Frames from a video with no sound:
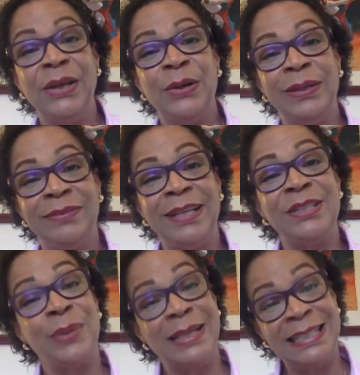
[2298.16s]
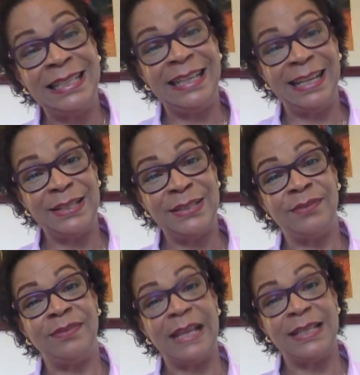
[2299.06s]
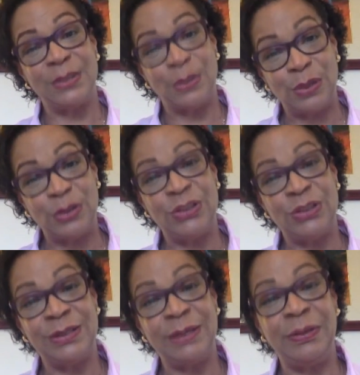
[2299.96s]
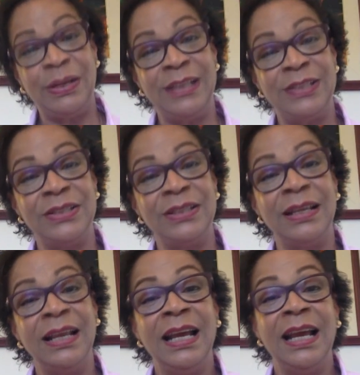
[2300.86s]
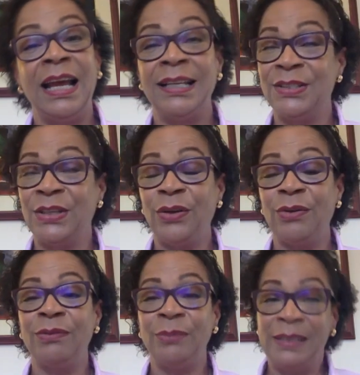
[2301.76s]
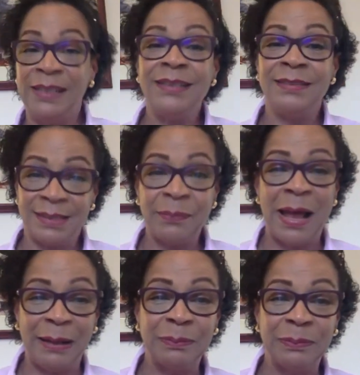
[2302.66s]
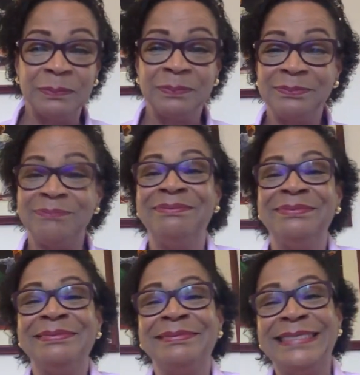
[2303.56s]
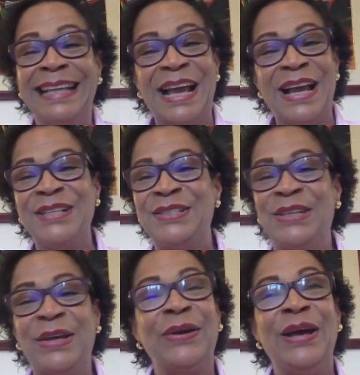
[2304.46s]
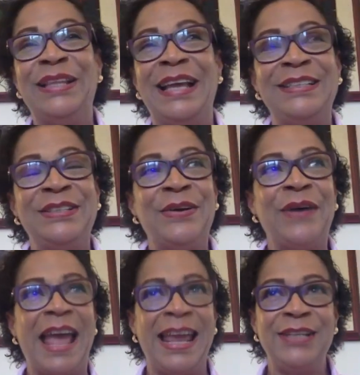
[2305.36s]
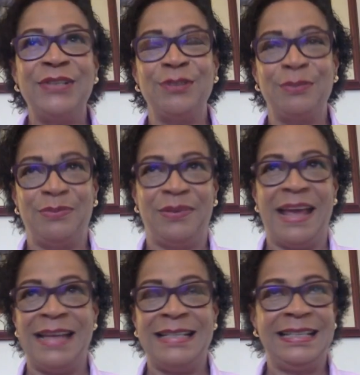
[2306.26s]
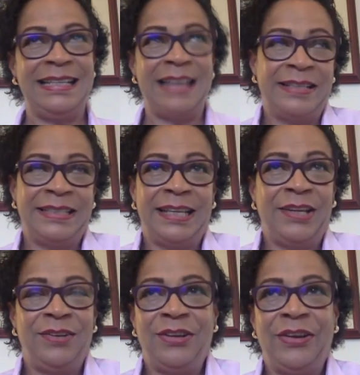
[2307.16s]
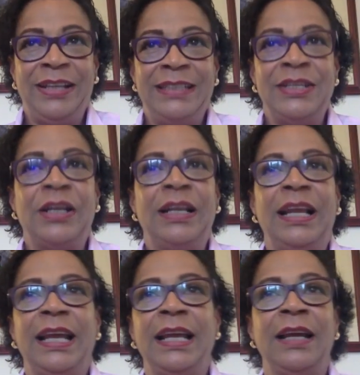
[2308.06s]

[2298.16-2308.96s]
we've had 20 years of less collagen stimulation. And so we need some help. So there's no age group for ND. I say, you know, it's not like,